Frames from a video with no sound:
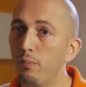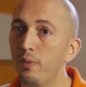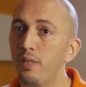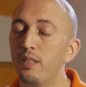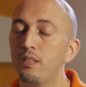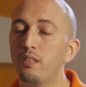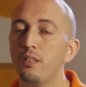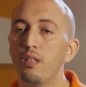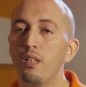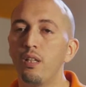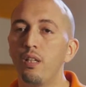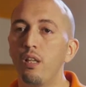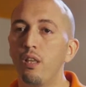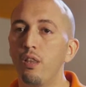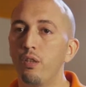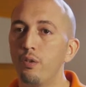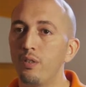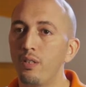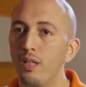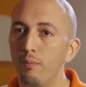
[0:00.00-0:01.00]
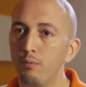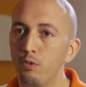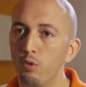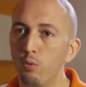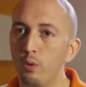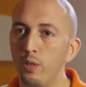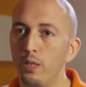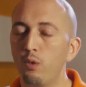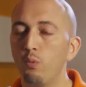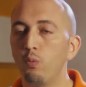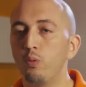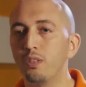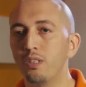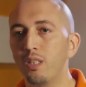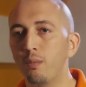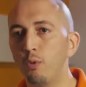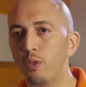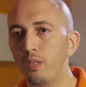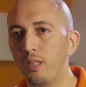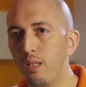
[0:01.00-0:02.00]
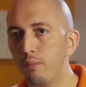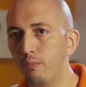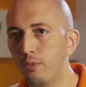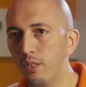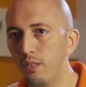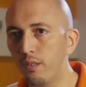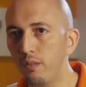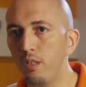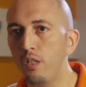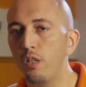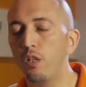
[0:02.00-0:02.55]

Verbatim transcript: minutes, three times a week. When someone comes in,